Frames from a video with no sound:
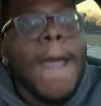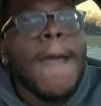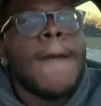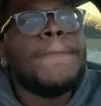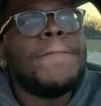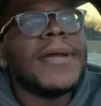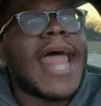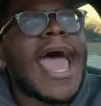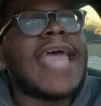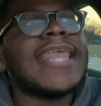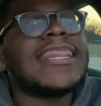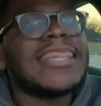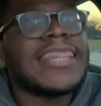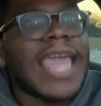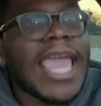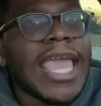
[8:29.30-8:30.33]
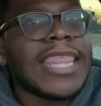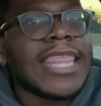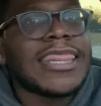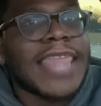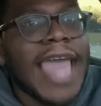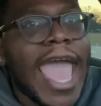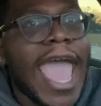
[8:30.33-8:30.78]
but I
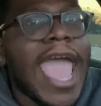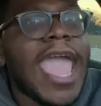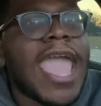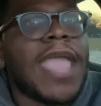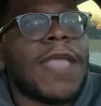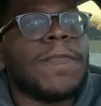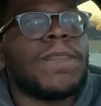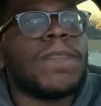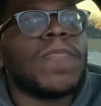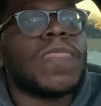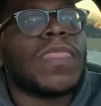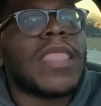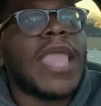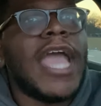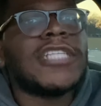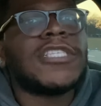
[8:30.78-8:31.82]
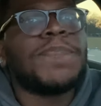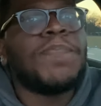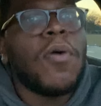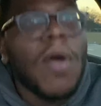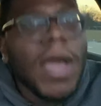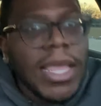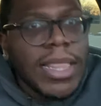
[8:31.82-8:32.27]
think that it's
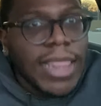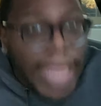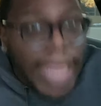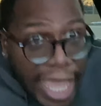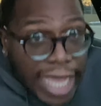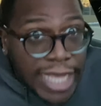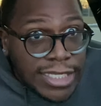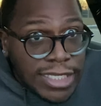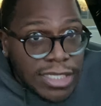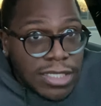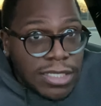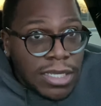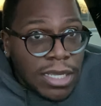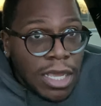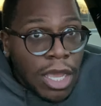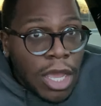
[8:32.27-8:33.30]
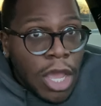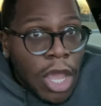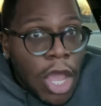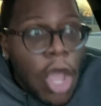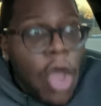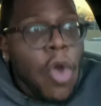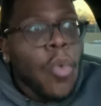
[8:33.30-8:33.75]
pointless
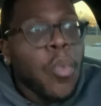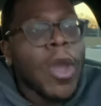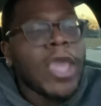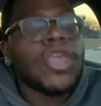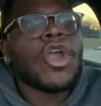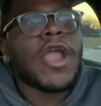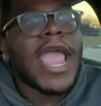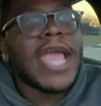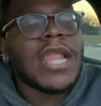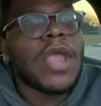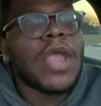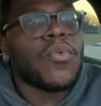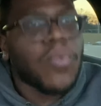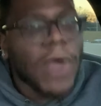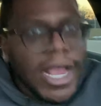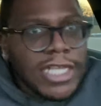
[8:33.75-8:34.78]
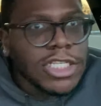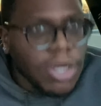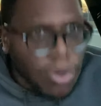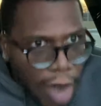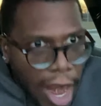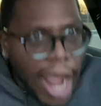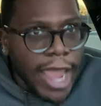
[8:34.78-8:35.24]
when you're in a
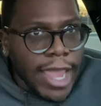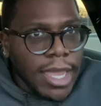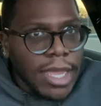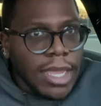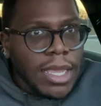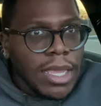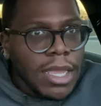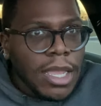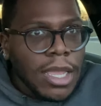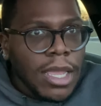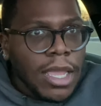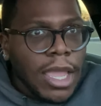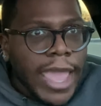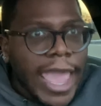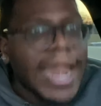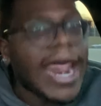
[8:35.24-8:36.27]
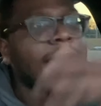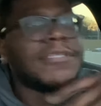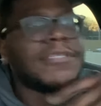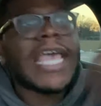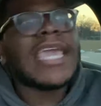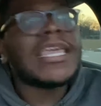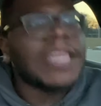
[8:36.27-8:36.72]
restaurant and I'm
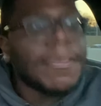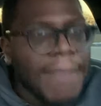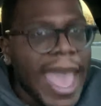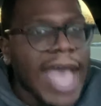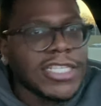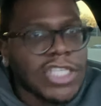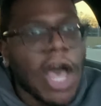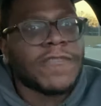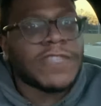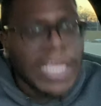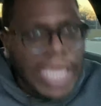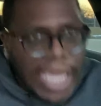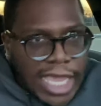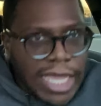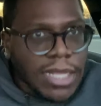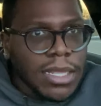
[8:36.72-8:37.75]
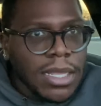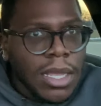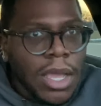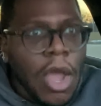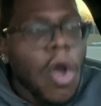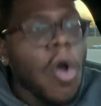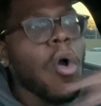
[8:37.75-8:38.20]
taking the mask off to eat,
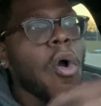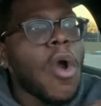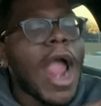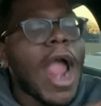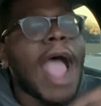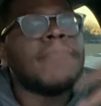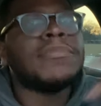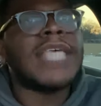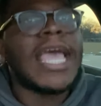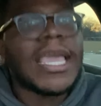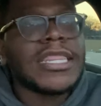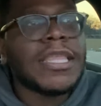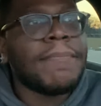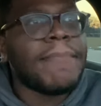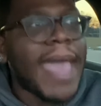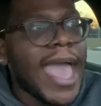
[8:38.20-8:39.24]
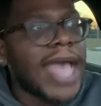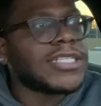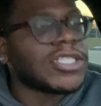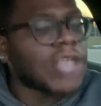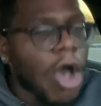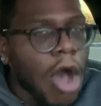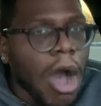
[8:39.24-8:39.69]
or I'm taking the
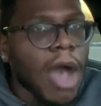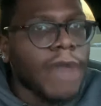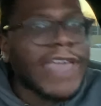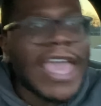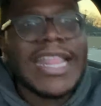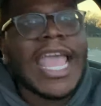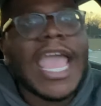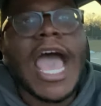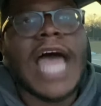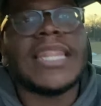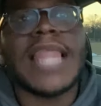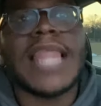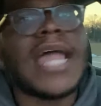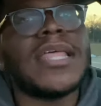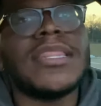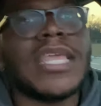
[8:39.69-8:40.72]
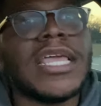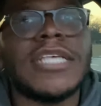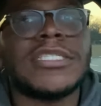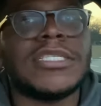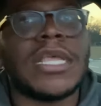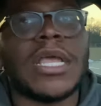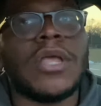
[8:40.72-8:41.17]
mask off, and then a lot of
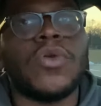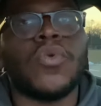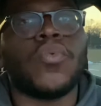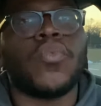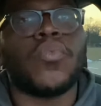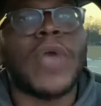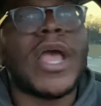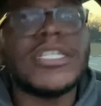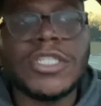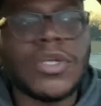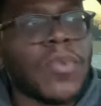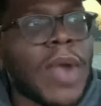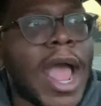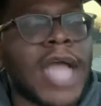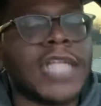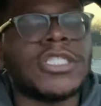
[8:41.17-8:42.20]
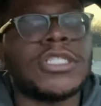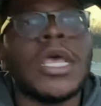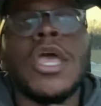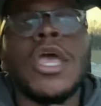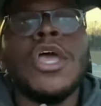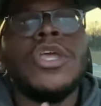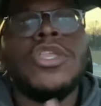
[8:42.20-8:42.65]
these restaurants
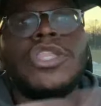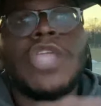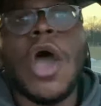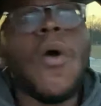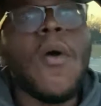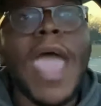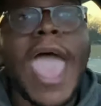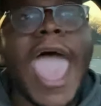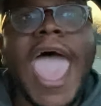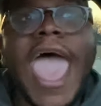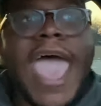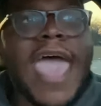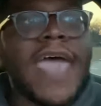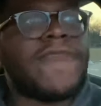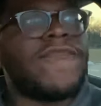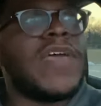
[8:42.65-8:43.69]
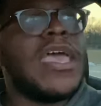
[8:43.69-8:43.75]
don't have